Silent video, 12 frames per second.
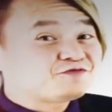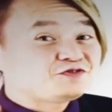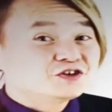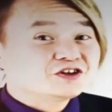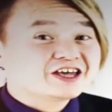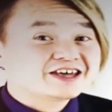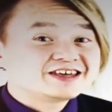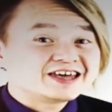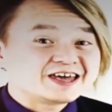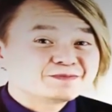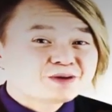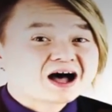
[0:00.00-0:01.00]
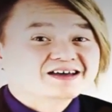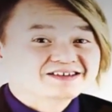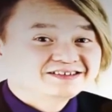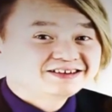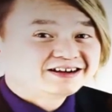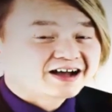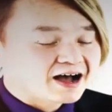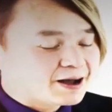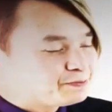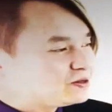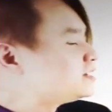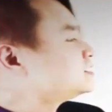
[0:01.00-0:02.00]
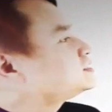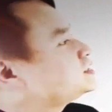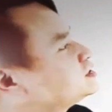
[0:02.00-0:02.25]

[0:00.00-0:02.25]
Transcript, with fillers: affiliate empire uh, because